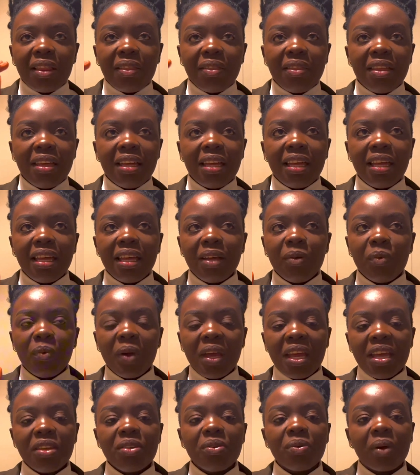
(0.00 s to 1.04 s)
the
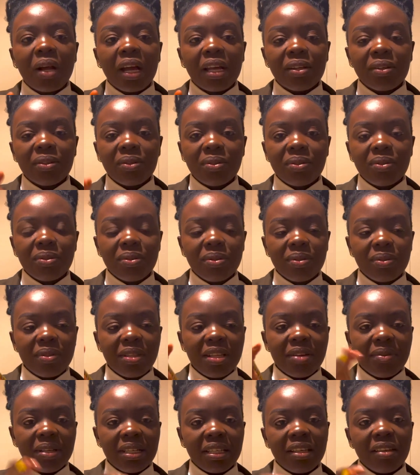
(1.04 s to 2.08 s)
way you can know
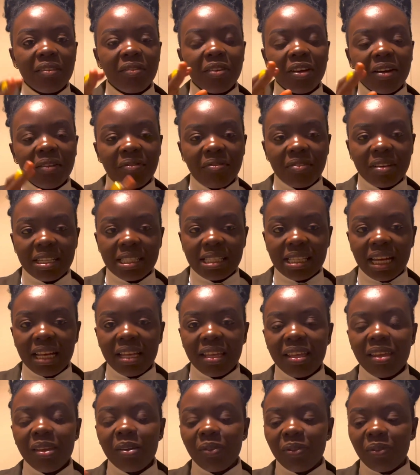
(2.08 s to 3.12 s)
they will give you a visa,
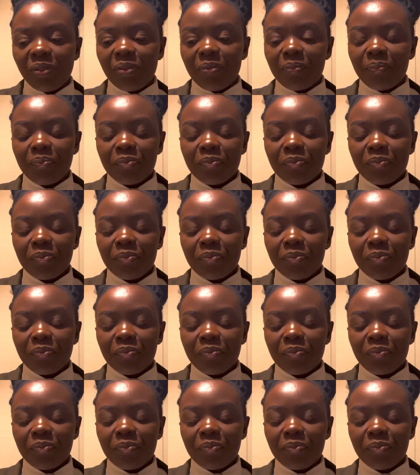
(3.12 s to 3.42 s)
if